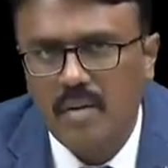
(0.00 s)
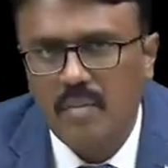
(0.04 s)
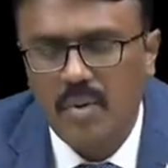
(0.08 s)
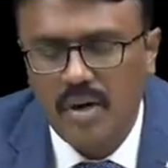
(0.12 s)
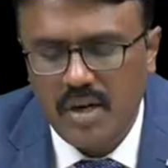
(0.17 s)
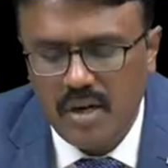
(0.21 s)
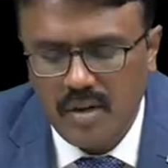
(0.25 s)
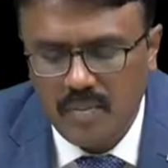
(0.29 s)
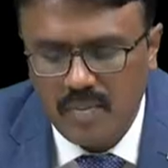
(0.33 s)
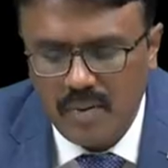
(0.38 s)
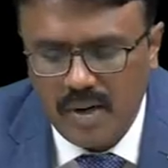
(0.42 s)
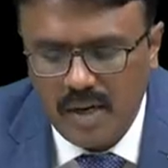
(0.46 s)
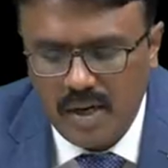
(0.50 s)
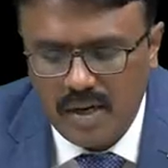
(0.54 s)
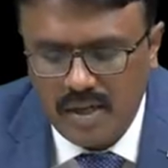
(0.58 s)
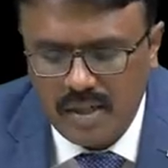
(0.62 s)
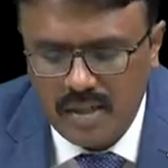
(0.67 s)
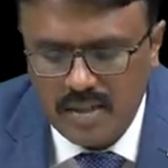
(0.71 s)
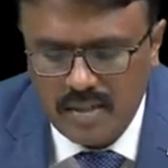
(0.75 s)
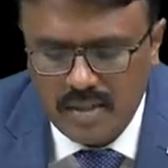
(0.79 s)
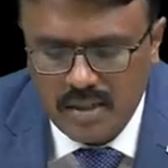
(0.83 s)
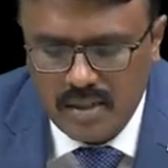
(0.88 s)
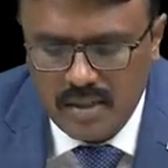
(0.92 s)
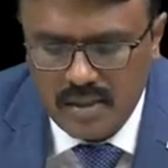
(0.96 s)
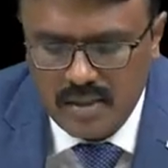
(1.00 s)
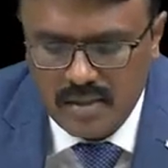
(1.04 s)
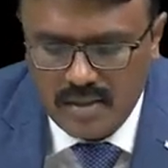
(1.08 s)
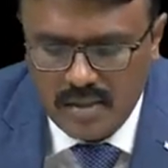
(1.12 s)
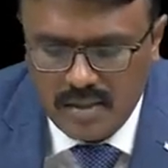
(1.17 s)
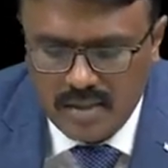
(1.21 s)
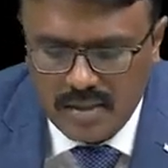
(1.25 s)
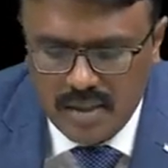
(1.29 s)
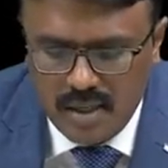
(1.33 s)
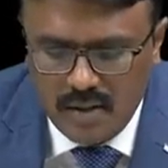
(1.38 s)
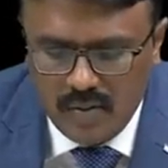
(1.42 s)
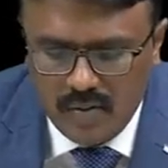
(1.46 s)
But in Parkinson
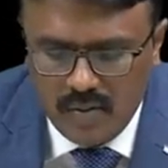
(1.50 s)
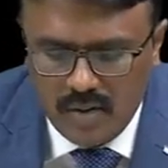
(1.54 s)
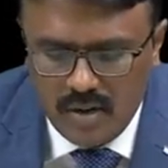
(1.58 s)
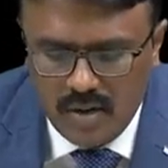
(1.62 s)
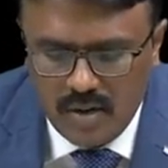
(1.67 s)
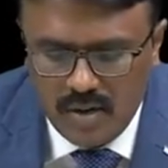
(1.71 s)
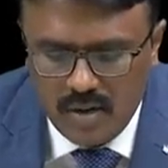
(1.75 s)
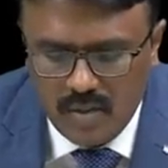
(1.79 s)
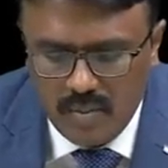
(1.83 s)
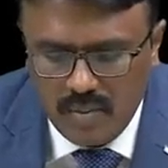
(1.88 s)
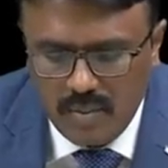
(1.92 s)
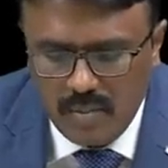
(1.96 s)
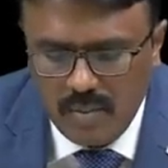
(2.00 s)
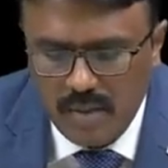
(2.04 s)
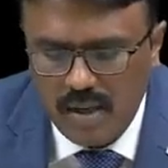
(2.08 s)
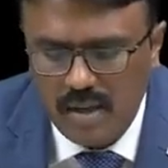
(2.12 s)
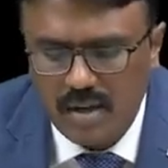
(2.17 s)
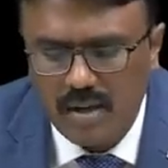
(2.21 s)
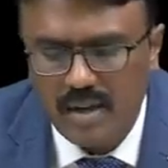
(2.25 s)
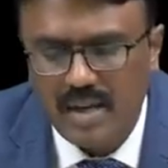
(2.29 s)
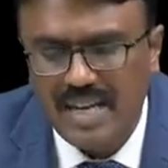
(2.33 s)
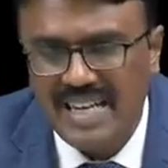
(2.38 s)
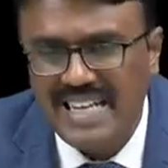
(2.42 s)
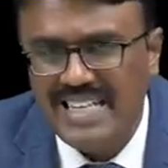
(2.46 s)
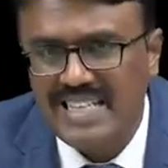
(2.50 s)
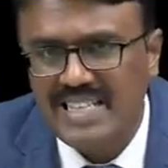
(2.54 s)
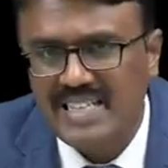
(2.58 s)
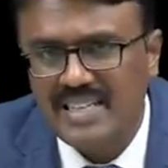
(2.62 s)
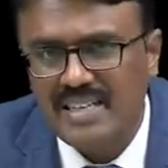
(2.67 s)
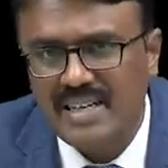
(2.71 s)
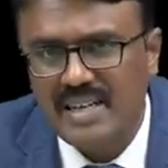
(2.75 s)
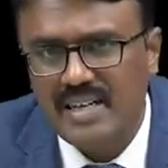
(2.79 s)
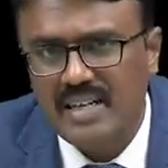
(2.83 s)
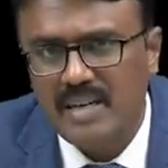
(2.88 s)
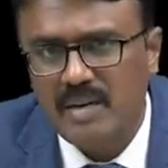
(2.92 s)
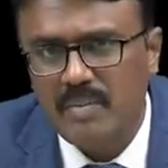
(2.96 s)
disease, I want dopamine
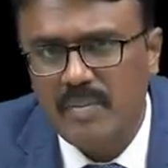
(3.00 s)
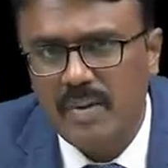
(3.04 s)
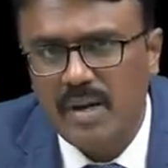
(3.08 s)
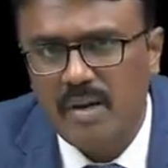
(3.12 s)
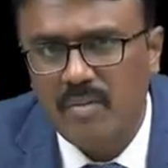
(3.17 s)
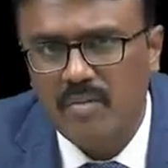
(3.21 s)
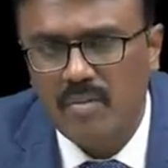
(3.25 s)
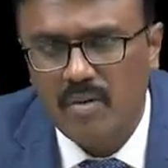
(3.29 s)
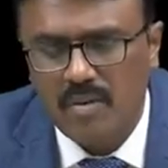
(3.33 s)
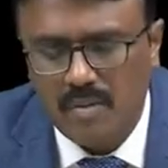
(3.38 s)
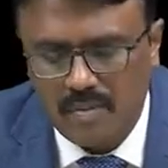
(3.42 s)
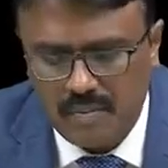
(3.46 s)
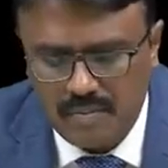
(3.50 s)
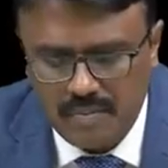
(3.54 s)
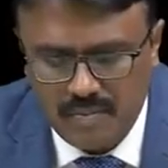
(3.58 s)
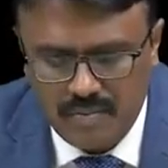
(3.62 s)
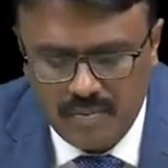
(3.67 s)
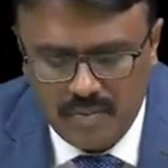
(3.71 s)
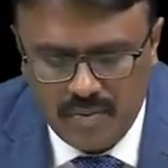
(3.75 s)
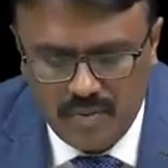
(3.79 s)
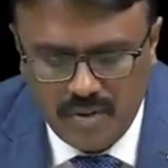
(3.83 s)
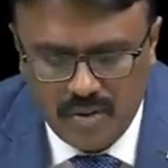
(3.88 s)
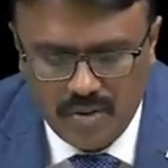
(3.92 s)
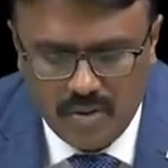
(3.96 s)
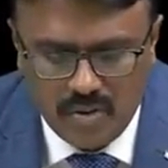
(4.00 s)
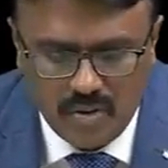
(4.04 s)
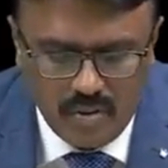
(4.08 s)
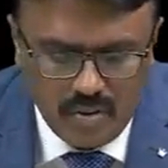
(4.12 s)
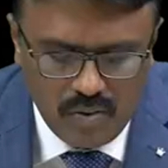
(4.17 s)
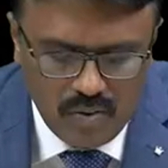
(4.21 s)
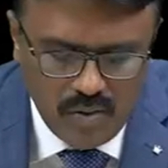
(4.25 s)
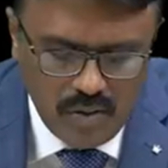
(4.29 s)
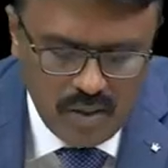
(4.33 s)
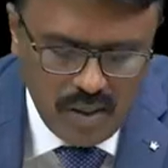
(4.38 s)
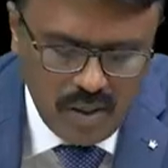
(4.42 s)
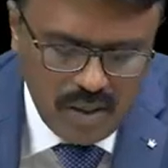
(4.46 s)
inside the brain more.
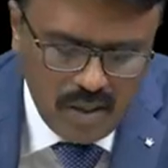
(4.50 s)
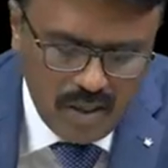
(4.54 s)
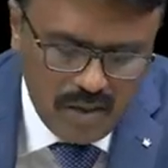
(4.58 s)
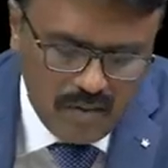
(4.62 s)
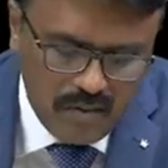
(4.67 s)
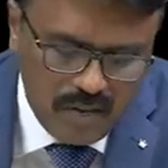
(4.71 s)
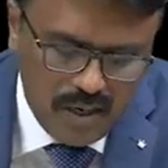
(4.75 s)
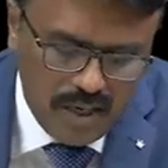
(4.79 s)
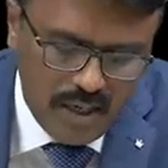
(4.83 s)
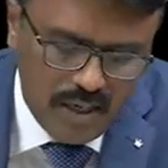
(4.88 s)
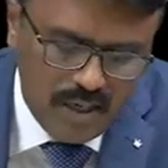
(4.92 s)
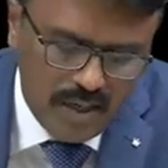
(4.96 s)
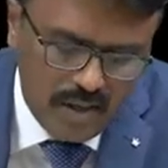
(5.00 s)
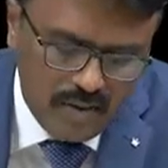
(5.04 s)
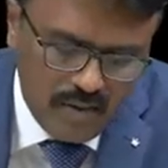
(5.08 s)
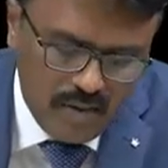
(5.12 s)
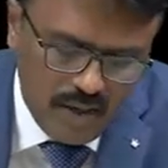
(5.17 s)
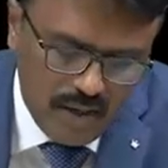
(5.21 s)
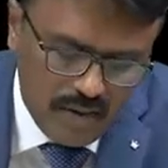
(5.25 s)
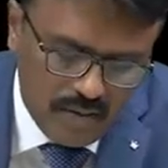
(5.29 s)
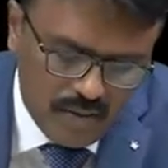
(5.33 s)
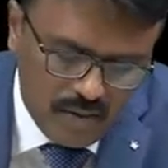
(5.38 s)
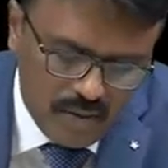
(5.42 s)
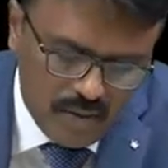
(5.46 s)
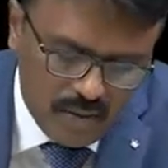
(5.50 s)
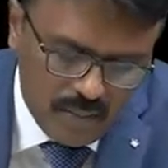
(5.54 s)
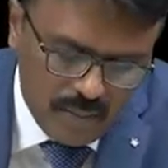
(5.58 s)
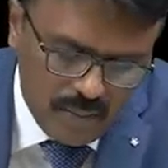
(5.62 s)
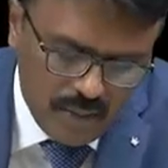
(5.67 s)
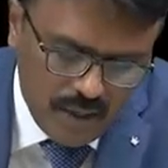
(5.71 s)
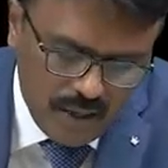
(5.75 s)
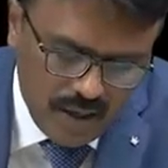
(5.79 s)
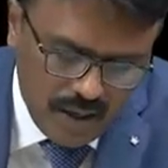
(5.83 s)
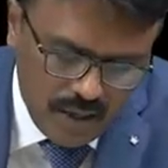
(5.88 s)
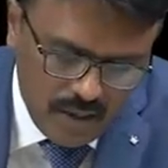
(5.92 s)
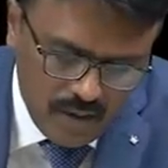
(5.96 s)
So when I give
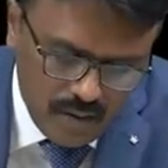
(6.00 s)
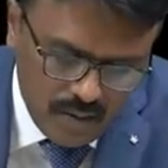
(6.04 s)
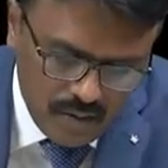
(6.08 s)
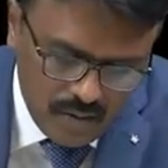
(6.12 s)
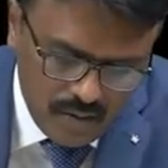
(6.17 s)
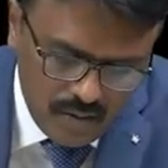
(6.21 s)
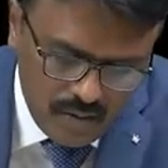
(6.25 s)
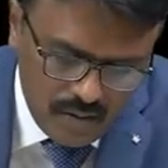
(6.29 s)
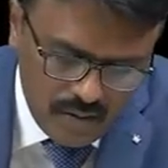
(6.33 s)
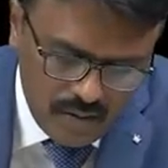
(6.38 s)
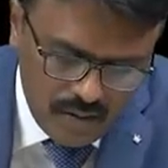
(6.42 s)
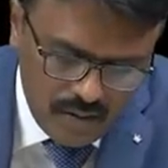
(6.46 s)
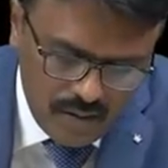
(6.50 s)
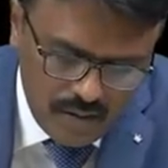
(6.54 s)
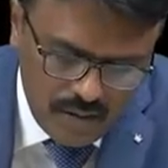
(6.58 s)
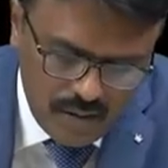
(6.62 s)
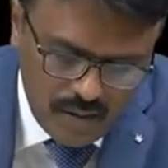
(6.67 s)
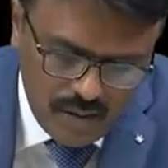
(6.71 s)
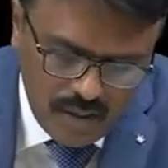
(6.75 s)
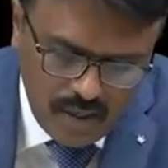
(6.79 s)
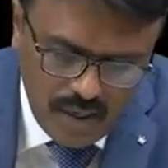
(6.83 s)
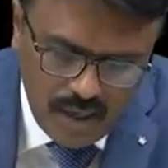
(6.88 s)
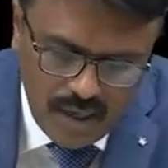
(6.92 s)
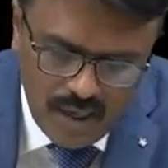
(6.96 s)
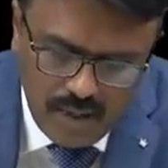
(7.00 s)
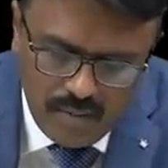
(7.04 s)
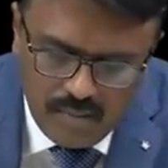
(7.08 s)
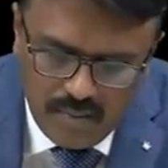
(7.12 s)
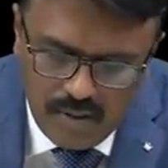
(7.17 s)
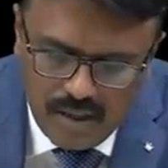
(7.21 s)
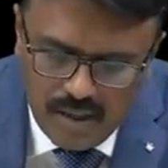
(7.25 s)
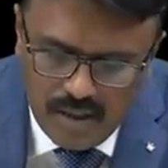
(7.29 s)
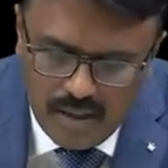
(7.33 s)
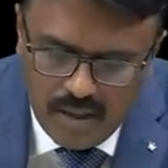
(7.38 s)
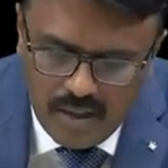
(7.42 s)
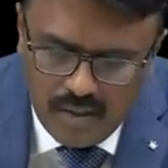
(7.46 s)
levodopa alone, I am
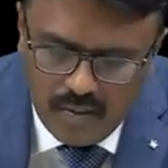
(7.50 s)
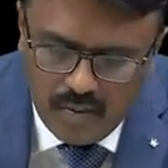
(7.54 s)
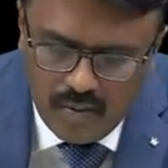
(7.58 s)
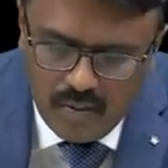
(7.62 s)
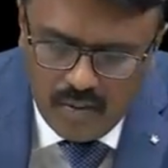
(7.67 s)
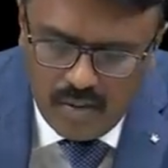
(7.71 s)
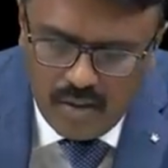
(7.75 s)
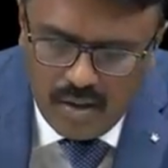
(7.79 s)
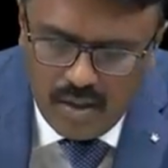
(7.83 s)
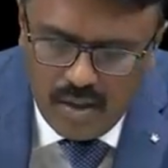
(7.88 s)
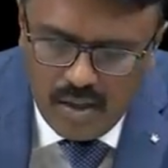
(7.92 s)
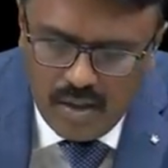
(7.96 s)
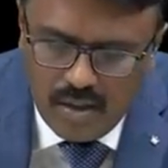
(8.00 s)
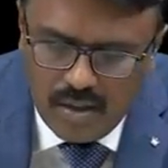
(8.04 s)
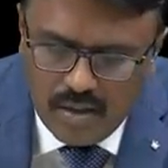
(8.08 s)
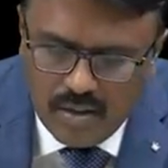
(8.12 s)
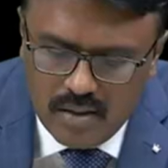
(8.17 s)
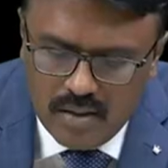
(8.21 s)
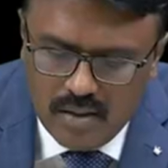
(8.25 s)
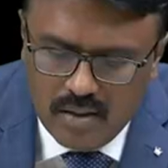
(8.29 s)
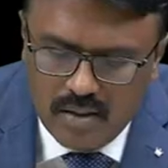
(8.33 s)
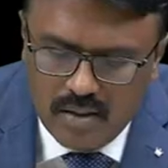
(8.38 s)
getting only